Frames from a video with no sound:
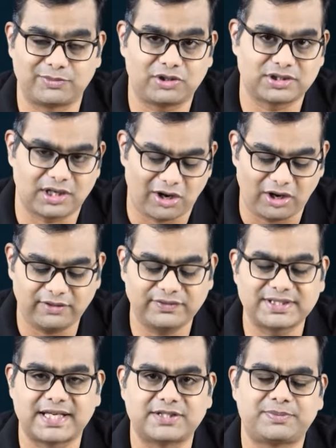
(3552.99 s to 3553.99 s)
because a lot of
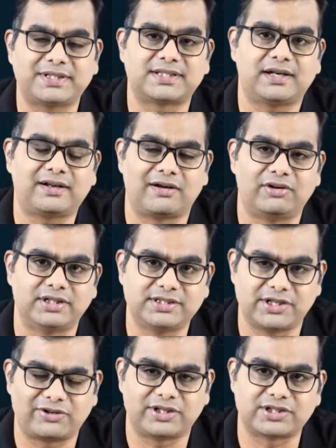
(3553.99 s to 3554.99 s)
these aspects are covered in
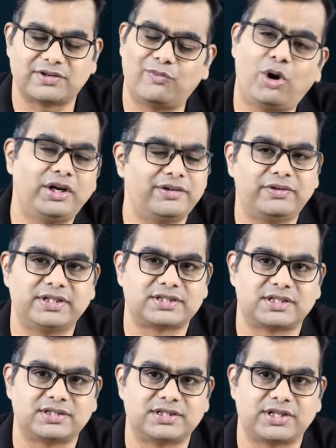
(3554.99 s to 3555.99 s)
securitization. What did we
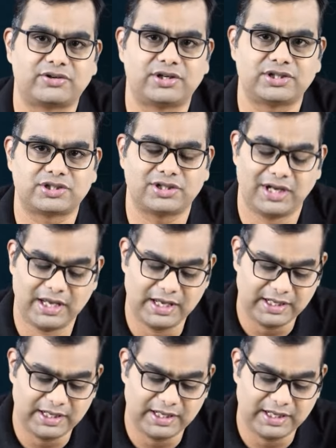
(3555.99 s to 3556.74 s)
discuss in securitization?